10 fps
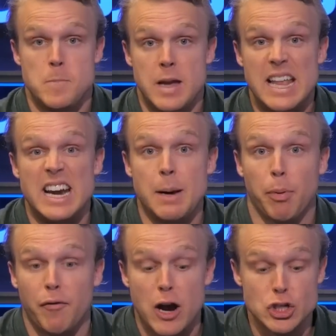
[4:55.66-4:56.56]
in any
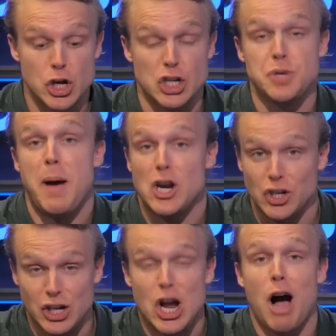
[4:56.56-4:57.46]
profession,
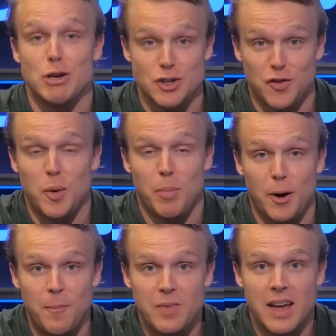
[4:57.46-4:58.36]
especially college football.